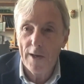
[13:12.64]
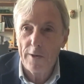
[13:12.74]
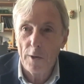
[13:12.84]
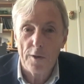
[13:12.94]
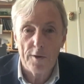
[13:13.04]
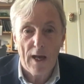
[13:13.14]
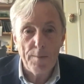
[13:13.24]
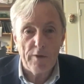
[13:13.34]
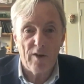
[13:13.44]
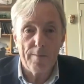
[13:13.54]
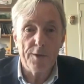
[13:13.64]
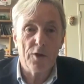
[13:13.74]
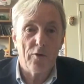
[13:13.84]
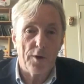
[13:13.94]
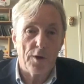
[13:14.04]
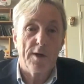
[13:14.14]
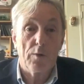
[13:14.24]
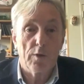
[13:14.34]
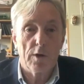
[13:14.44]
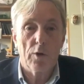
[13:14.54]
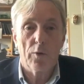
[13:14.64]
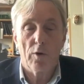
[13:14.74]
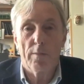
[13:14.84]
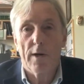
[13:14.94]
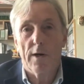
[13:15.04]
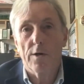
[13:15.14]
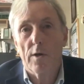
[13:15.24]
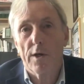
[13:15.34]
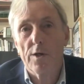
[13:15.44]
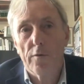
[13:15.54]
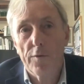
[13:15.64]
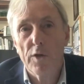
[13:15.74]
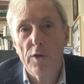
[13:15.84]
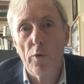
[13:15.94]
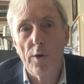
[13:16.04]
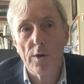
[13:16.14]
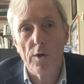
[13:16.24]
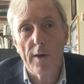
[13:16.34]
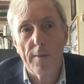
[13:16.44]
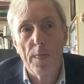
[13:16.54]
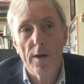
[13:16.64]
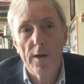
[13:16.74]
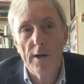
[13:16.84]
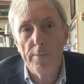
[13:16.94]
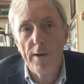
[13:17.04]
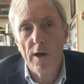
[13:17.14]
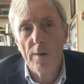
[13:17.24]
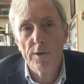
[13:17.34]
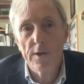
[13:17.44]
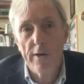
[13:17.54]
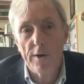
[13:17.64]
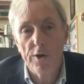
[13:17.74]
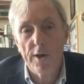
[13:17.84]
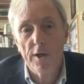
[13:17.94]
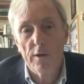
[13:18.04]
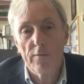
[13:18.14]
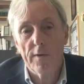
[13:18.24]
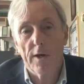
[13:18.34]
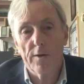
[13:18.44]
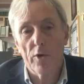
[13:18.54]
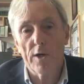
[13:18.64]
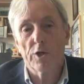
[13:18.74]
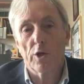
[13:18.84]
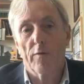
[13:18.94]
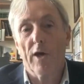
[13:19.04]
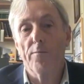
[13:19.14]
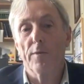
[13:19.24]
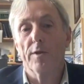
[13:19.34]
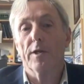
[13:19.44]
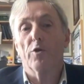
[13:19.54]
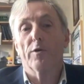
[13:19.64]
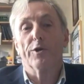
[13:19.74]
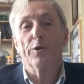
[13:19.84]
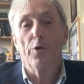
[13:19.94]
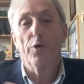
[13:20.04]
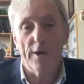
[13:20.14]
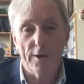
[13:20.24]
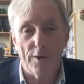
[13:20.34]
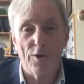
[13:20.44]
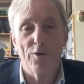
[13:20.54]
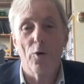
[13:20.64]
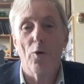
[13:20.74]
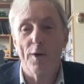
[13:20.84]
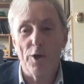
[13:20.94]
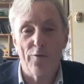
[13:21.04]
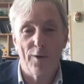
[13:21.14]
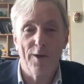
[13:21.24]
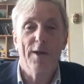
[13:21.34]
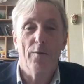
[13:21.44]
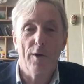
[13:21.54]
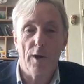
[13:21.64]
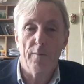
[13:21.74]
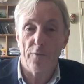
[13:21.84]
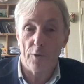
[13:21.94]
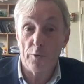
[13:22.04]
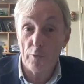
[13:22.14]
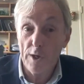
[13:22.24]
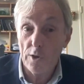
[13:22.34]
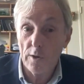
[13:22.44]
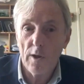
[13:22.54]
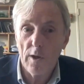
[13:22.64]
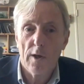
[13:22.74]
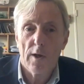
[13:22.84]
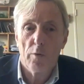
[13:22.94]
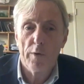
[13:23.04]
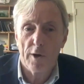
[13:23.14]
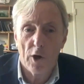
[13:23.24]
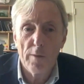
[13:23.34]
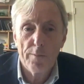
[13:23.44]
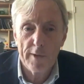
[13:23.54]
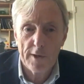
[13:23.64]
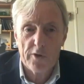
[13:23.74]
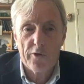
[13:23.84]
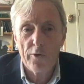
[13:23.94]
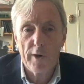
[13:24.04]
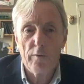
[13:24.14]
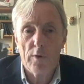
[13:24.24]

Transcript: And you look at the names of our ministries, that's what it's all about. So I guess the first point is that our parliament and our executive are the branches of government that sort of do things, always for, we hope, for good reason. We don't hope, I mean, it's true.